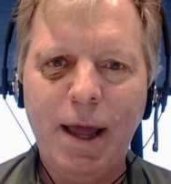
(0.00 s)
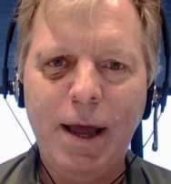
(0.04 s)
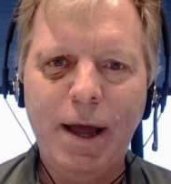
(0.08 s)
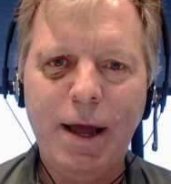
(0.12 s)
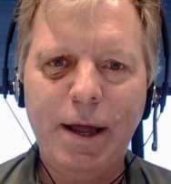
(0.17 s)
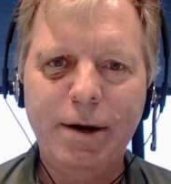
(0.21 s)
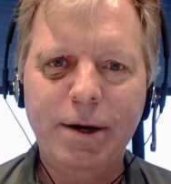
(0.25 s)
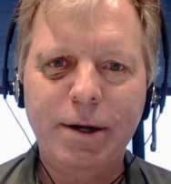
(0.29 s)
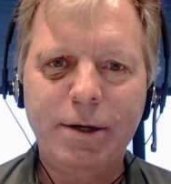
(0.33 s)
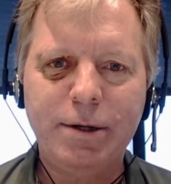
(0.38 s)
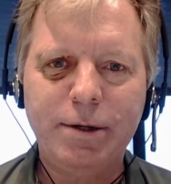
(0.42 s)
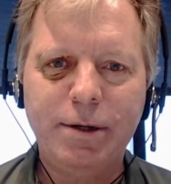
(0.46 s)

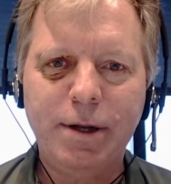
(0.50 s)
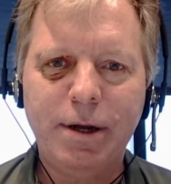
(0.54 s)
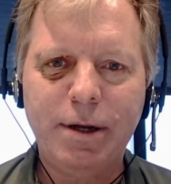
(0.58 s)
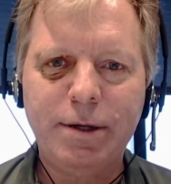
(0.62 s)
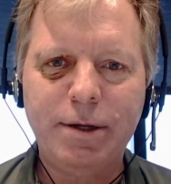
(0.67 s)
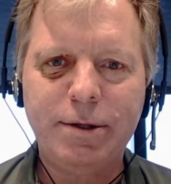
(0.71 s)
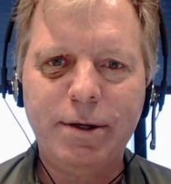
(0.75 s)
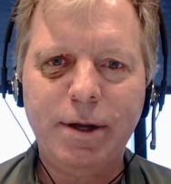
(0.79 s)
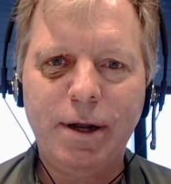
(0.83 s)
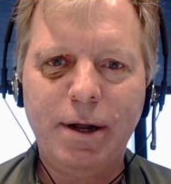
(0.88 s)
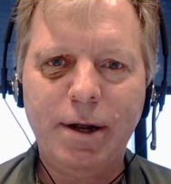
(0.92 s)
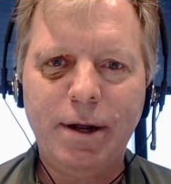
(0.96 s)
and it, uh,
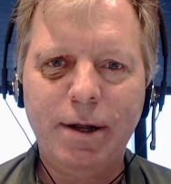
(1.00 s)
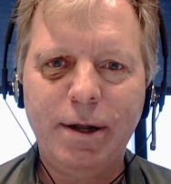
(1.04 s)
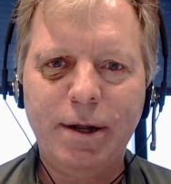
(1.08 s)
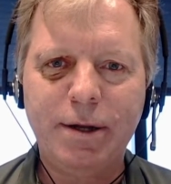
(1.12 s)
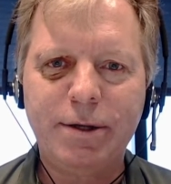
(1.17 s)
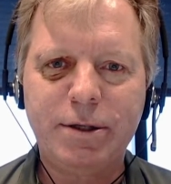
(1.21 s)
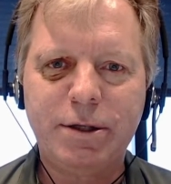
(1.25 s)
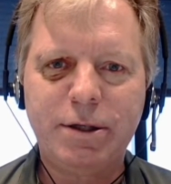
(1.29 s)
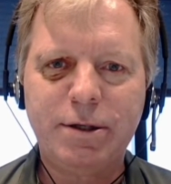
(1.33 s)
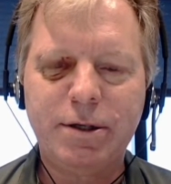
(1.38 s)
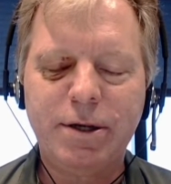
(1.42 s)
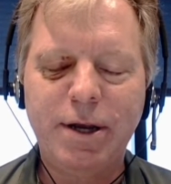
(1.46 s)

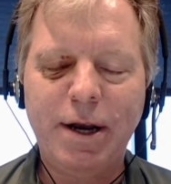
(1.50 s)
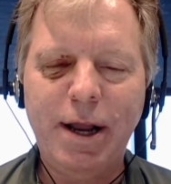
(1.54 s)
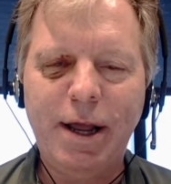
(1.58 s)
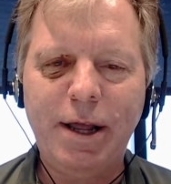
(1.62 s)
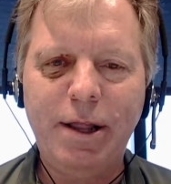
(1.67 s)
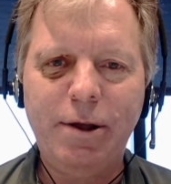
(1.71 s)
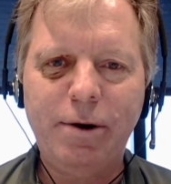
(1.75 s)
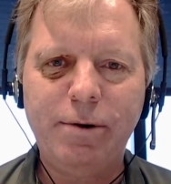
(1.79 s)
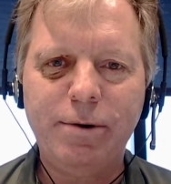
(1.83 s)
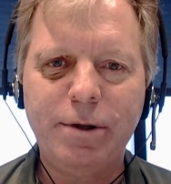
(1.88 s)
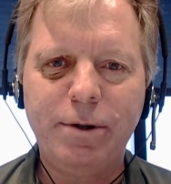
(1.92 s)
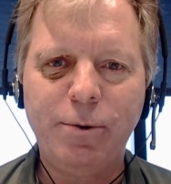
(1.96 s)
it's today
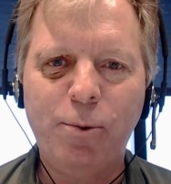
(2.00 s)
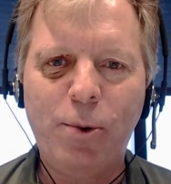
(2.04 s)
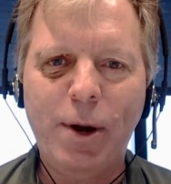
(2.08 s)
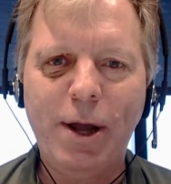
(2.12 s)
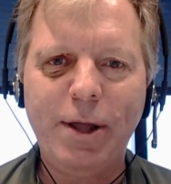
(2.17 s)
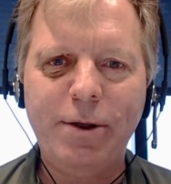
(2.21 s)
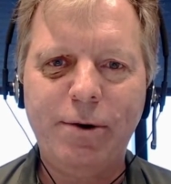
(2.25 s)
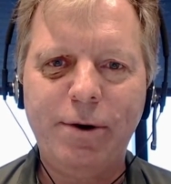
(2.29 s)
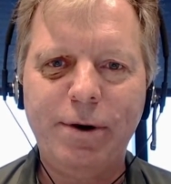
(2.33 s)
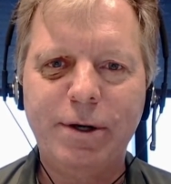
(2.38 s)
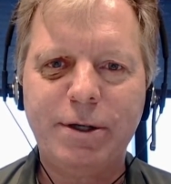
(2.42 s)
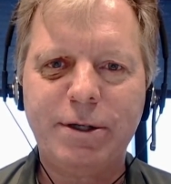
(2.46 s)
though the
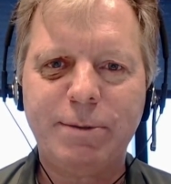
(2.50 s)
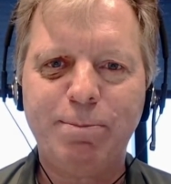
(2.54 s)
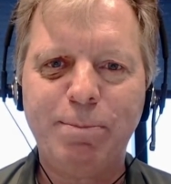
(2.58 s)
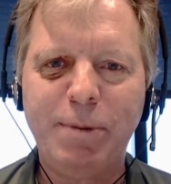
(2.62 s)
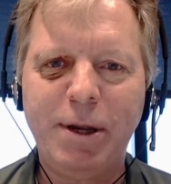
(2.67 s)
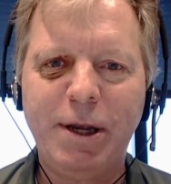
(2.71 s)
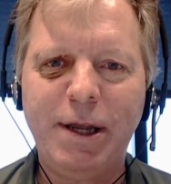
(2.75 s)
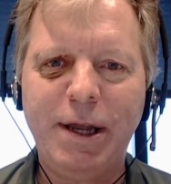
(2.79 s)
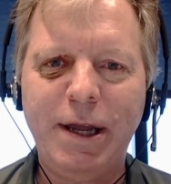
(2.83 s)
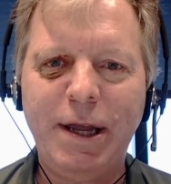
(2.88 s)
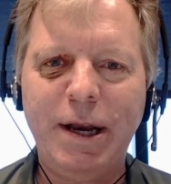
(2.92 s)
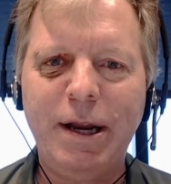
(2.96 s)
weather is
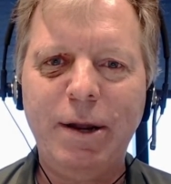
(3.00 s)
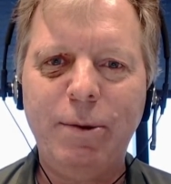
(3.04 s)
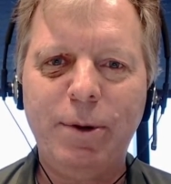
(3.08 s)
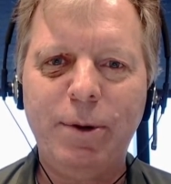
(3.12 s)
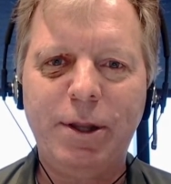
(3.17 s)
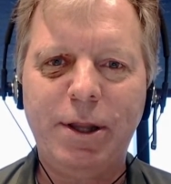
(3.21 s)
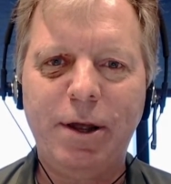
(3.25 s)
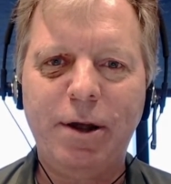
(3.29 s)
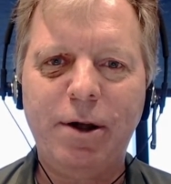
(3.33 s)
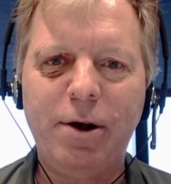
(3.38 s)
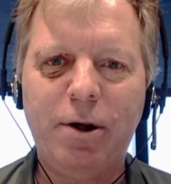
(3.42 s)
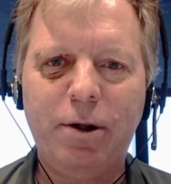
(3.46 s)
beginning
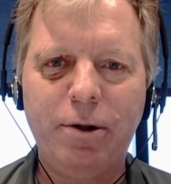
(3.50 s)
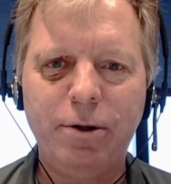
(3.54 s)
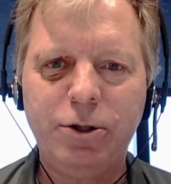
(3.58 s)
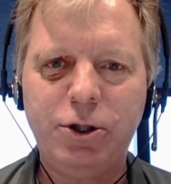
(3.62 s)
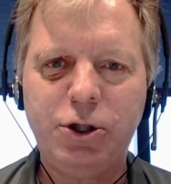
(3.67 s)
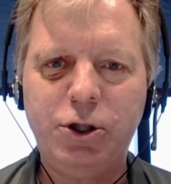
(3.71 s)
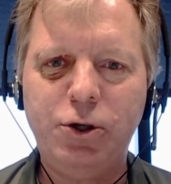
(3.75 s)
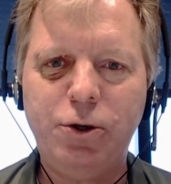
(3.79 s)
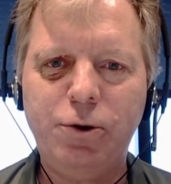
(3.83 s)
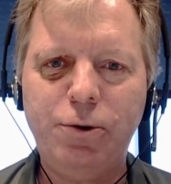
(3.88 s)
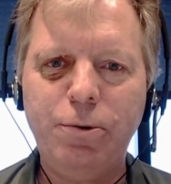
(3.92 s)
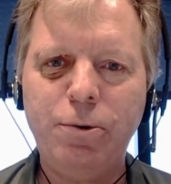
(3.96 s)
what they call
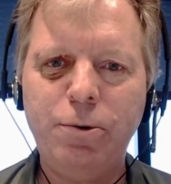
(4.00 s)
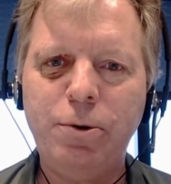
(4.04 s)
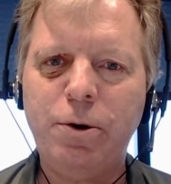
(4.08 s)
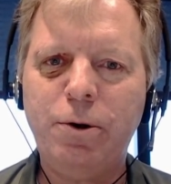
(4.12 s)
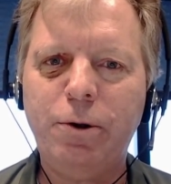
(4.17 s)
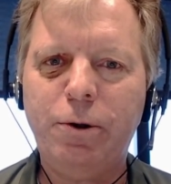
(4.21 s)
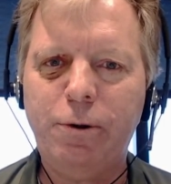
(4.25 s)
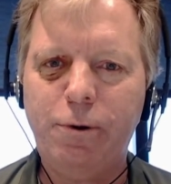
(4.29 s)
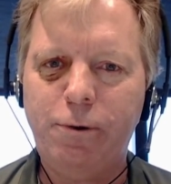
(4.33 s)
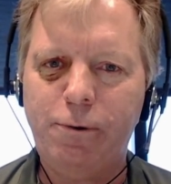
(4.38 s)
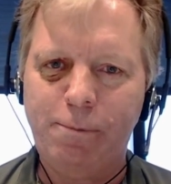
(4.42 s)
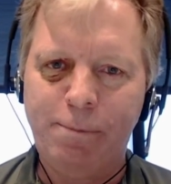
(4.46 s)
June
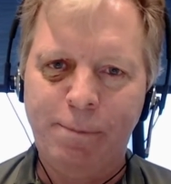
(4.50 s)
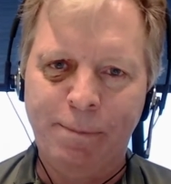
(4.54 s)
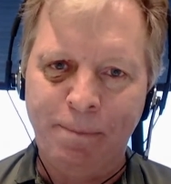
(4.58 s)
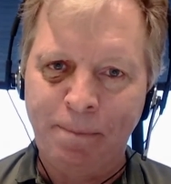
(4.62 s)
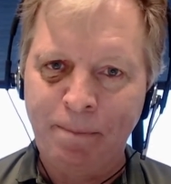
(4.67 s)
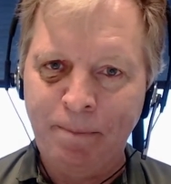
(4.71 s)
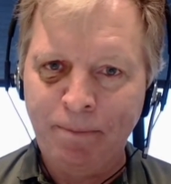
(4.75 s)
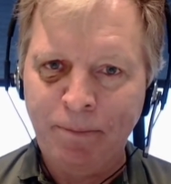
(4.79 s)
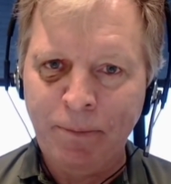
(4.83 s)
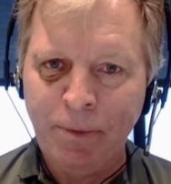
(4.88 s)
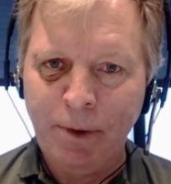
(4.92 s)
gloom,